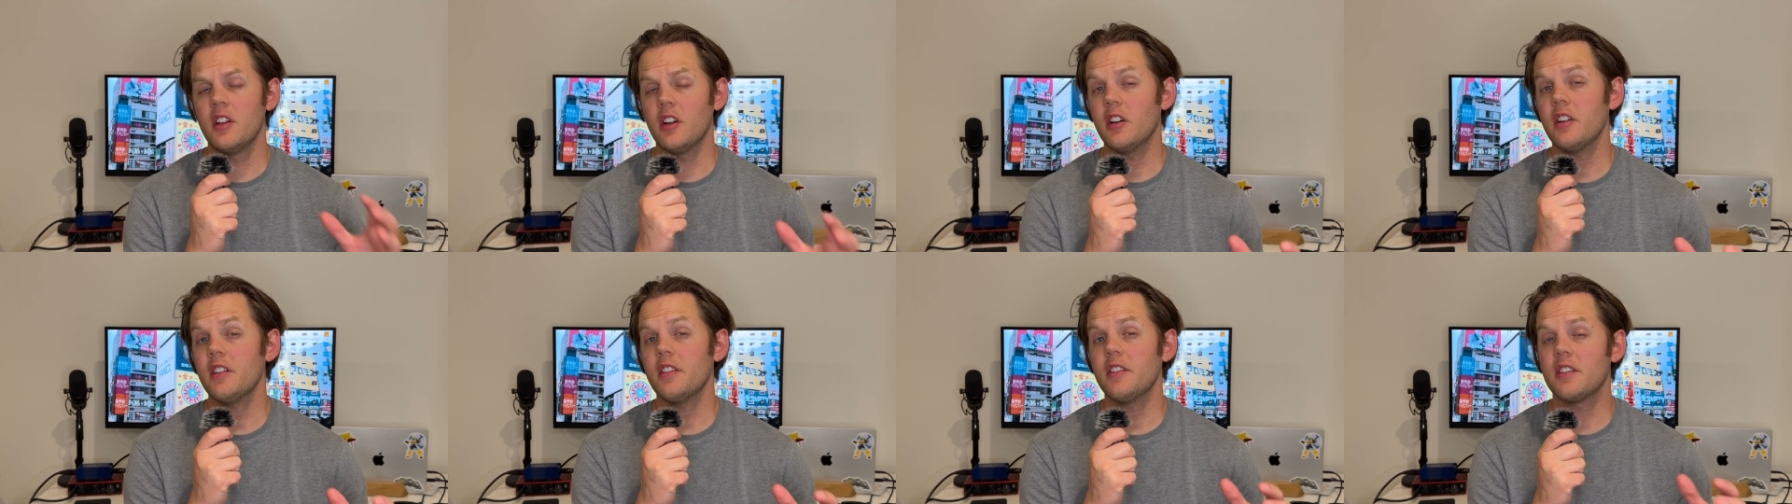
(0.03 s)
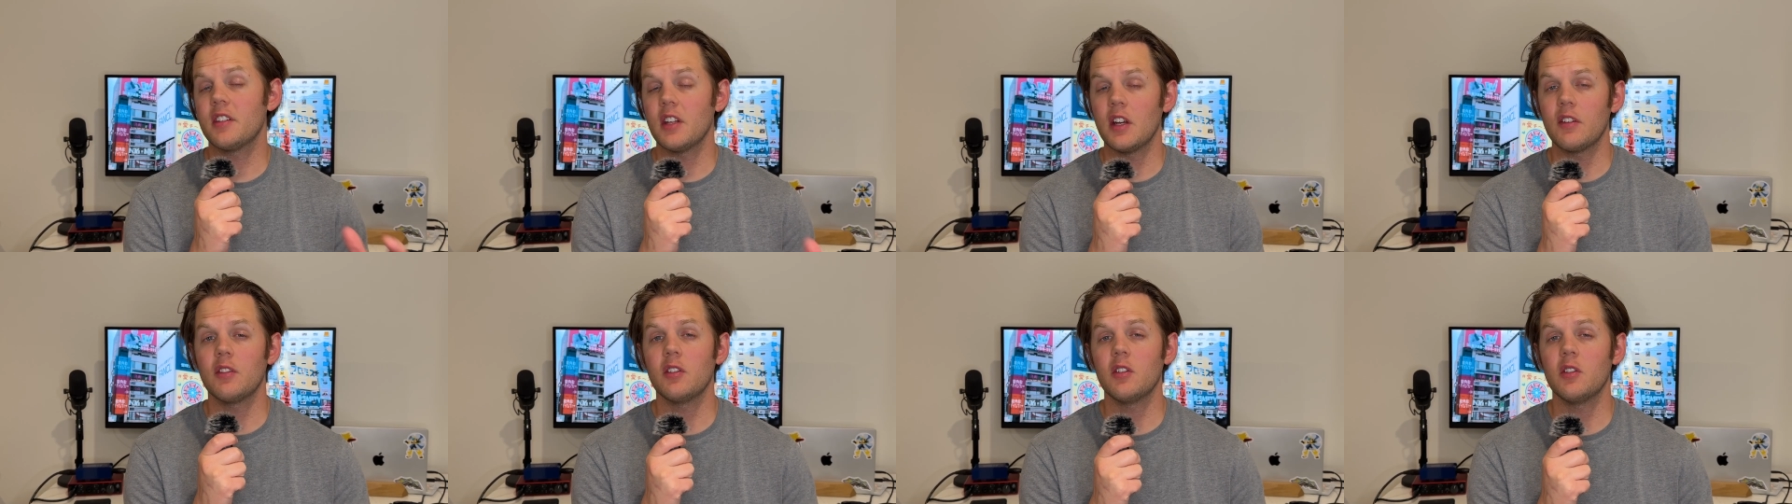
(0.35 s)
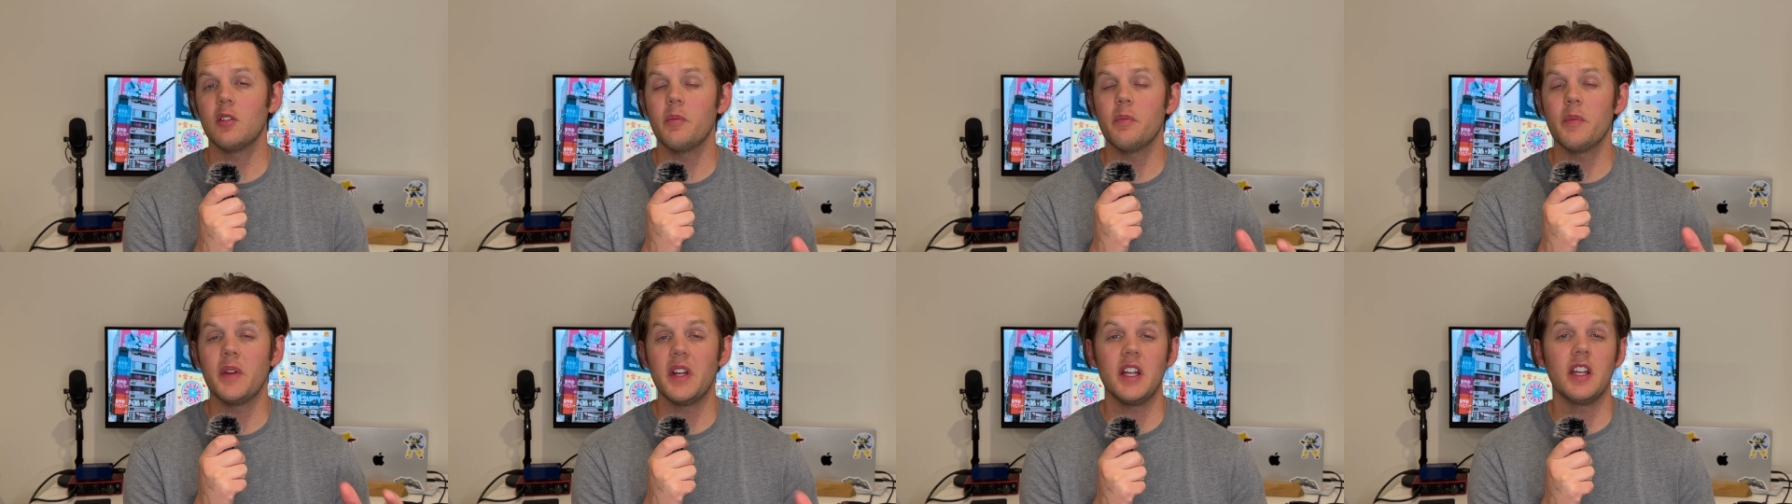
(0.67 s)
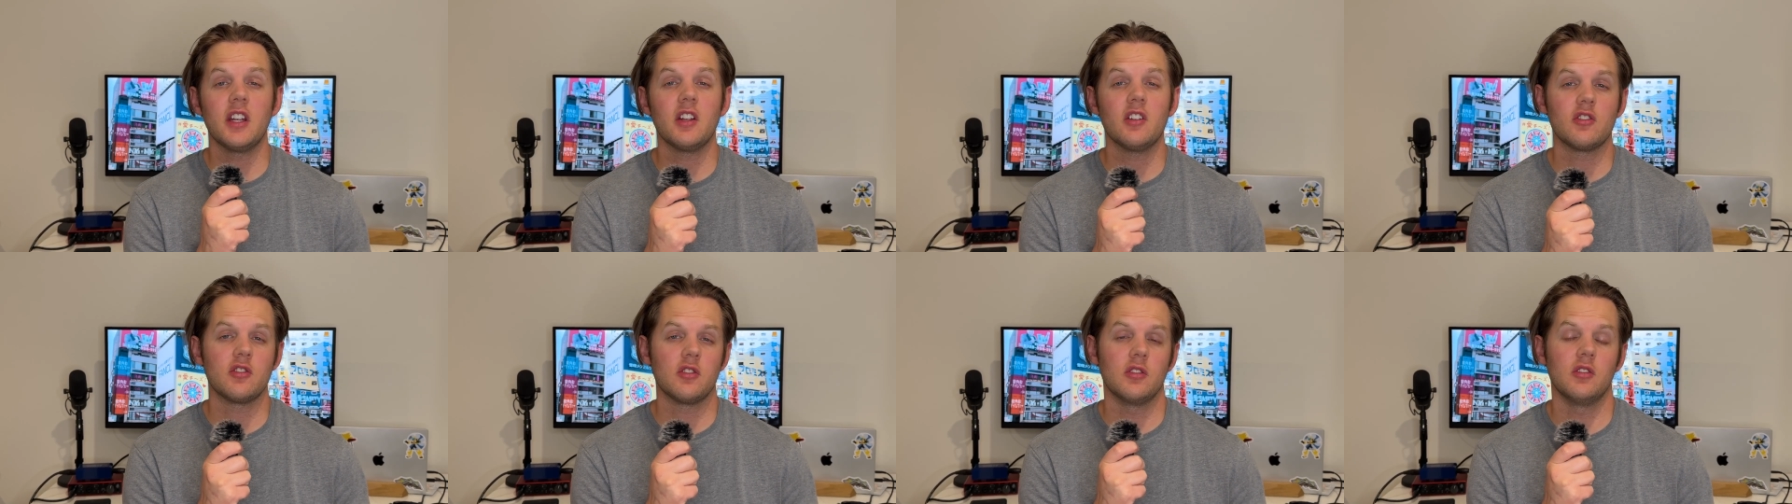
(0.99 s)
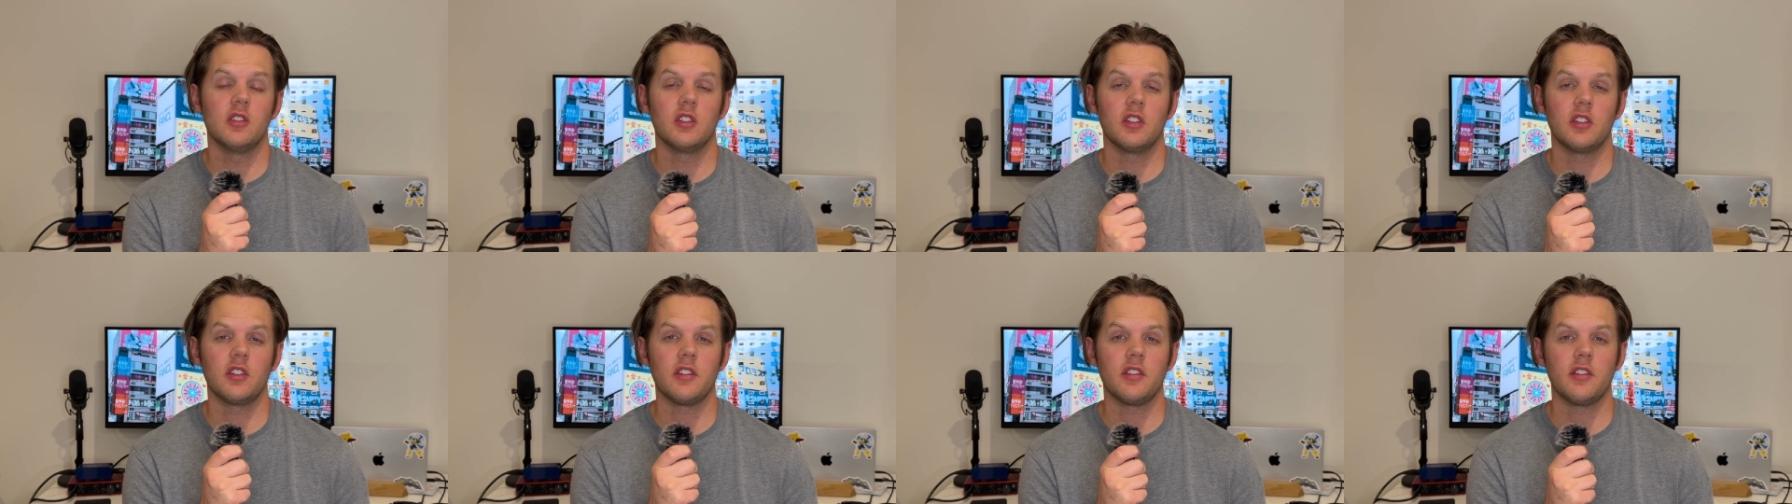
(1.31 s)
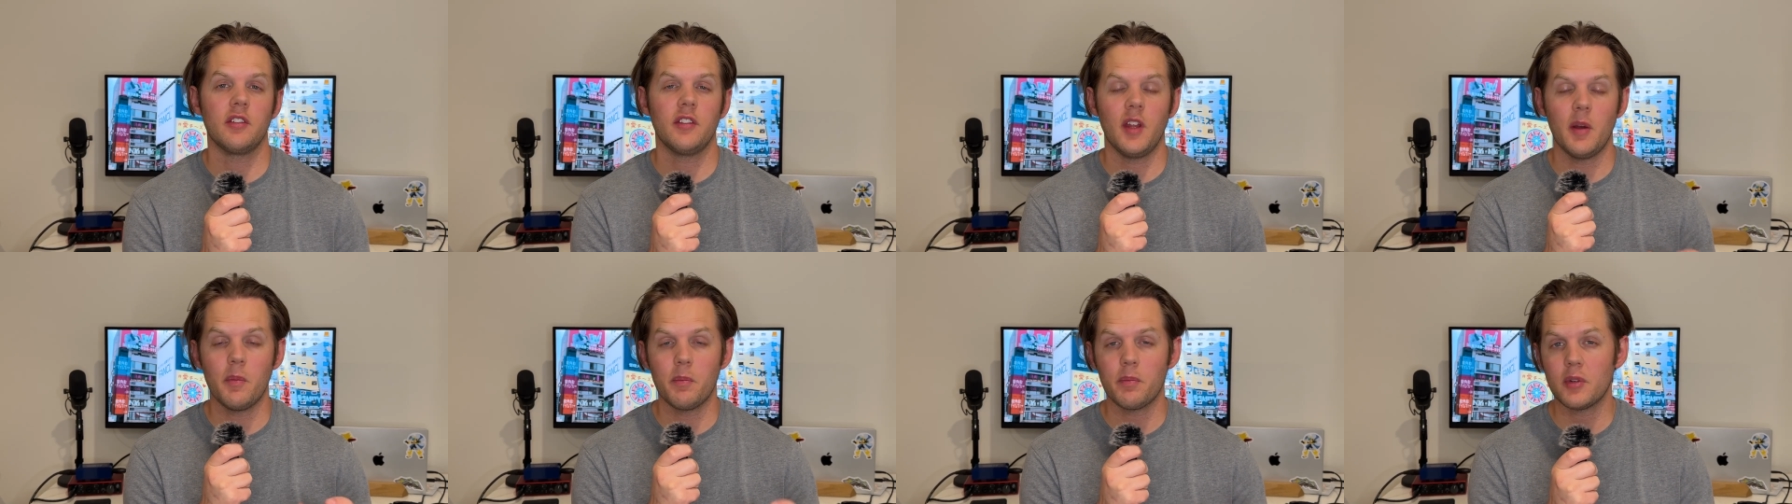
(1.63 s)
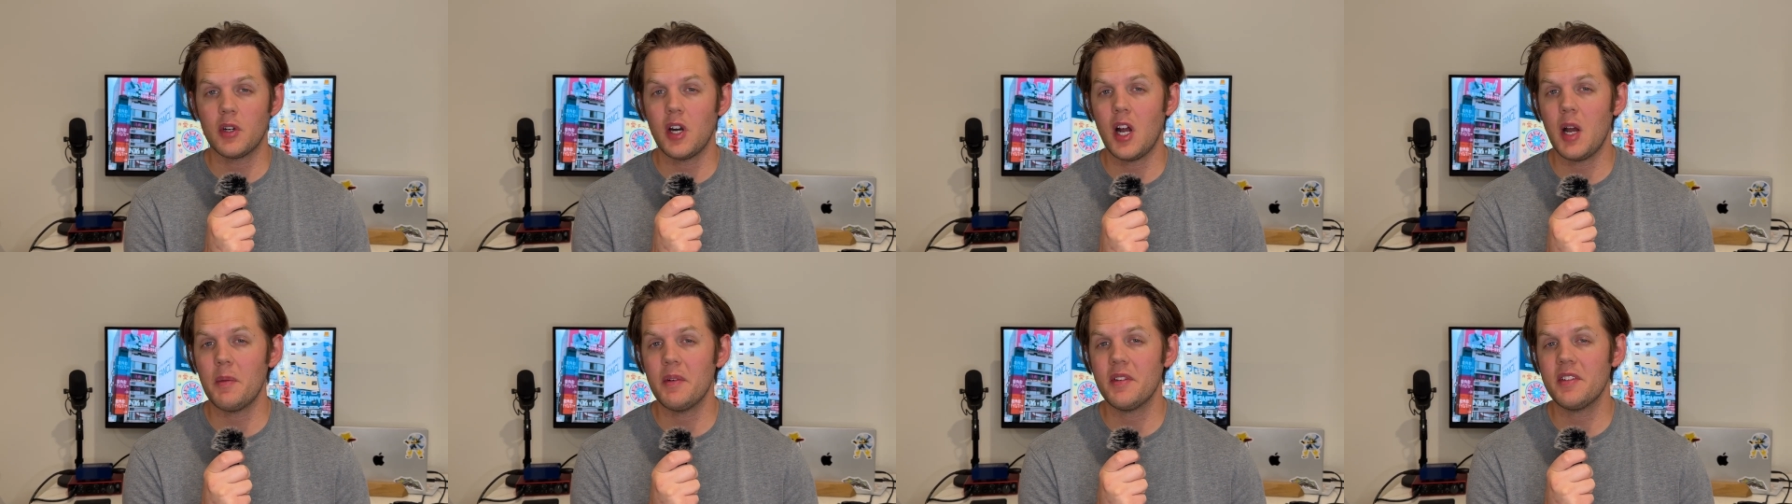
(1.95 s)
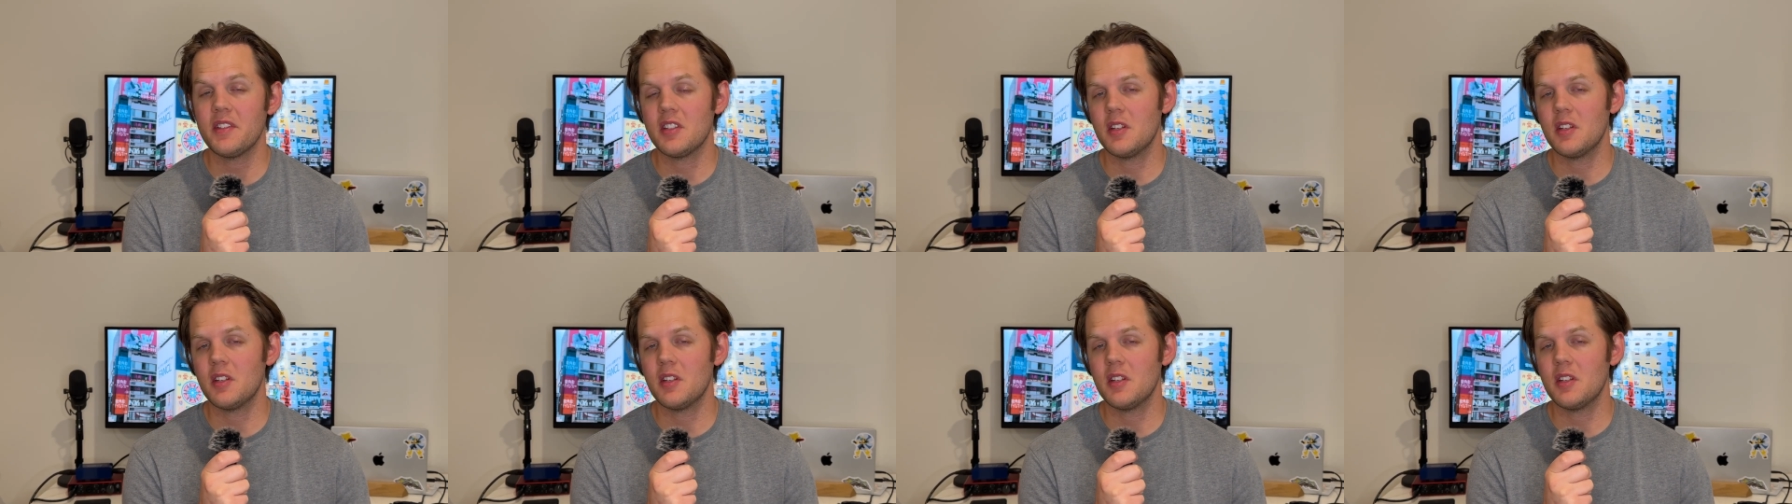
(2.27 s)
are several MIDI controllers that promise